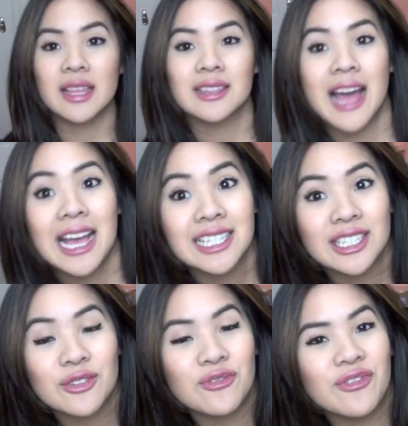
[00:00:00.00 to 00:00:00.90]
The
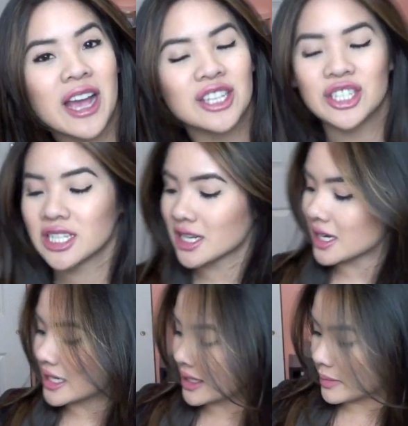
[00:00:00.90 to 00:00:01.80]
last fashion
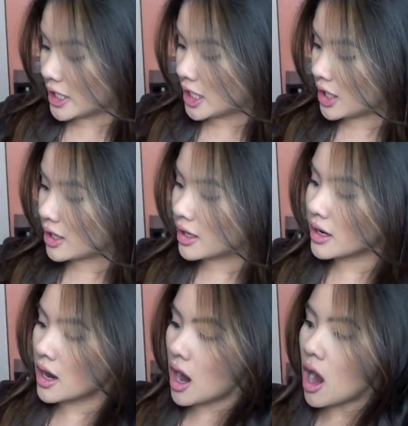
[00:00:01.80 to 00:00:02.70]
item
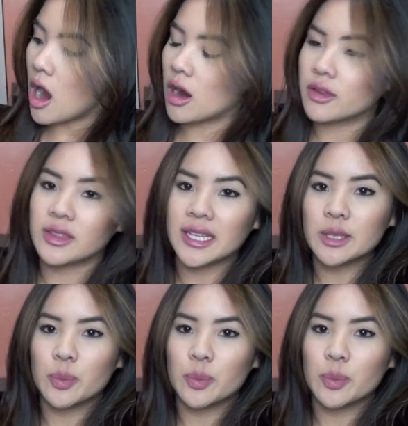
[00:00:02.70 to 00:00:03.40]
here are these